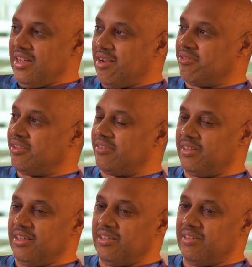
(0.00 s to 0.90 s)
ever since
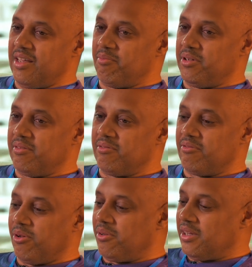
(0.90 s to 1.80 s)
then, they've been
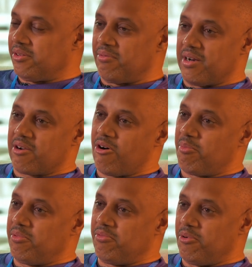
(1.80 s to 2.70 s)
rolling out the red
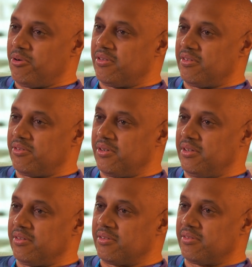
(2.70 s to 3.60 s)
carpet for us and
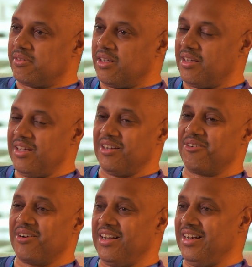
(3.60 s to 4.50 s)
treating us
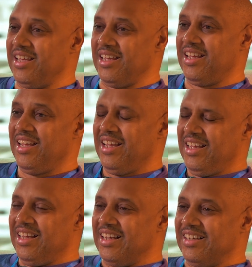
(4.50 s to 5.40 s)
great.
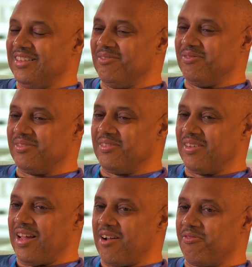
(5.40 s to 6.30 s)

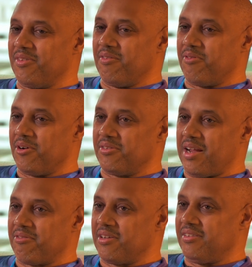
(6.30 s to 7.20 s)
The first
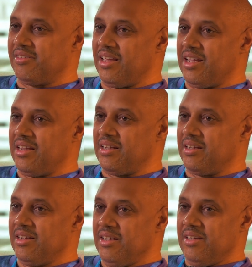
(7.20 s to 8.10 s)
Africans Day,
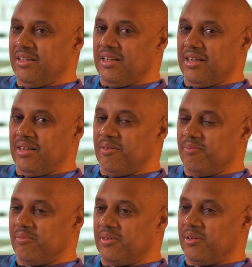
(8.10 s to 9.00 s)

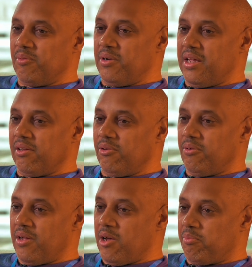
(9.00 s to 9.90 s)
we had a little
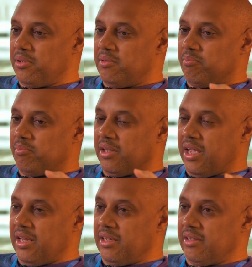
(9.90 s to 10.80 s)
help in
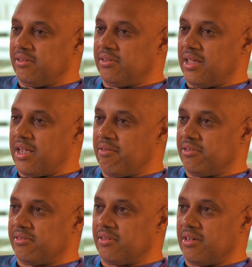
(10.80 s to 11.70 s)
planning. They gave
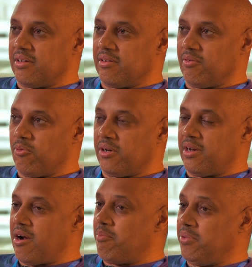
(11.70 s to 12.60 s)
us wanted
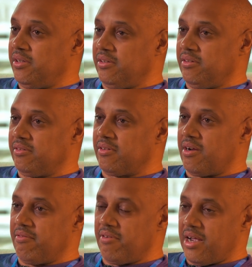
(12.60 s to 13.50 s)
our opinions, our
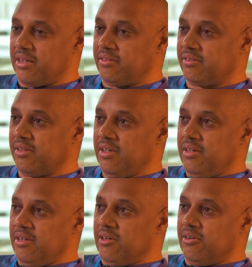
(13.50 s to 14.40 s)
advice
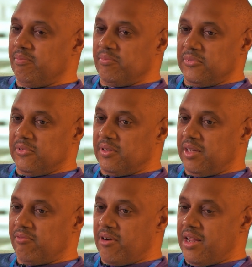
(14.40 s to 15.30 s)
on,
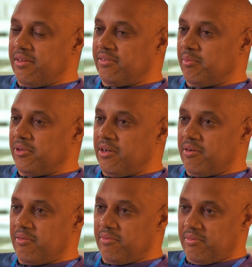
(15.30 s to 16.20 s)
they ran some of
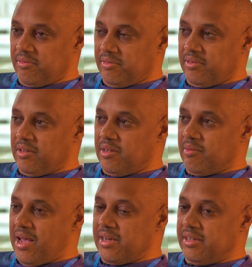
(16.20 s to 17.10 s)
their
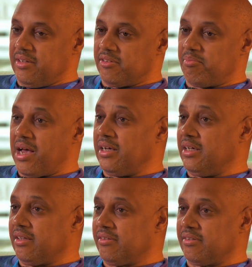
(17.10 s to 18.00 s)
ideas by
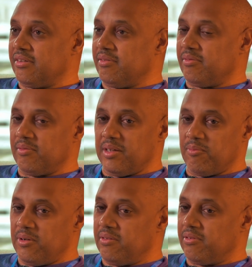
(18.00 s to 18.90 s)
us, and
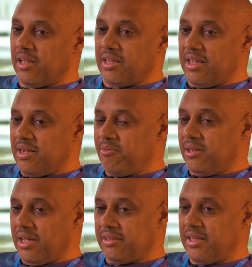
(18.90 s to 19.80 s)
we were like, yeah, we
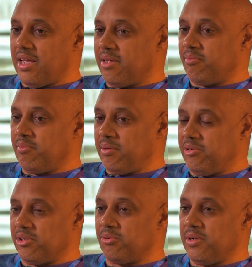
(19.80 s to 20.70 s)
like that. Maybe
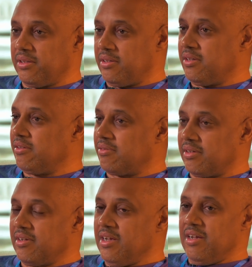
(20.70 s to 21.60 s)
you could tweak this,
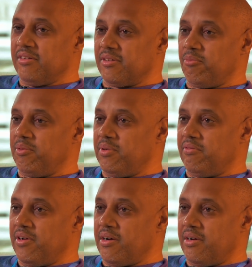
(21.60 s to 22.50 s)
so we've been
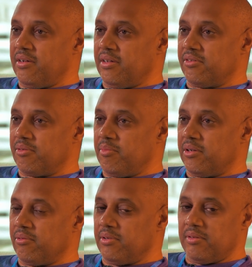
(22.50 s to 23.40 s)
very
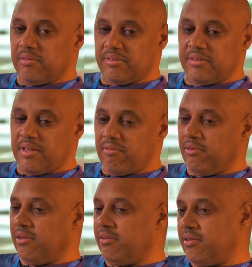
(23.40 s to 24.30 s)
instrumental in
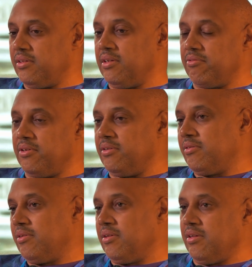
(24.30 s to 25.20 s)
several of the different
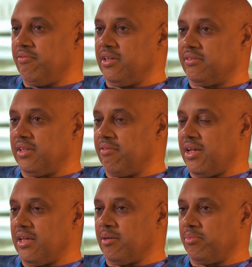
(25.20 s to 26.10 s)
events they've
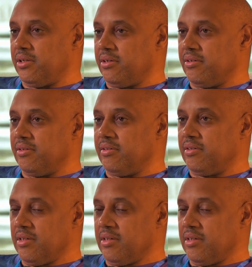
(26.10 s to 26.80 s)
had up here, and